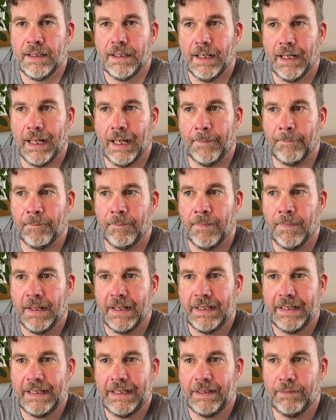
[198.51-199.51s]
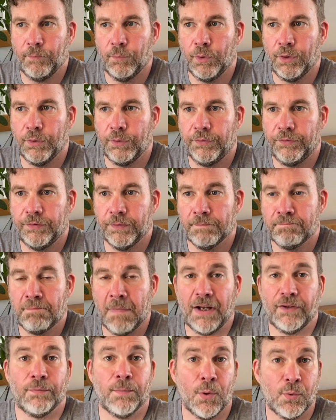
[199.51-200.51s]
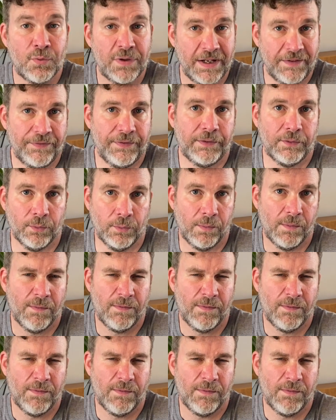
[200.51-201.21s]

Um, it was much more difficult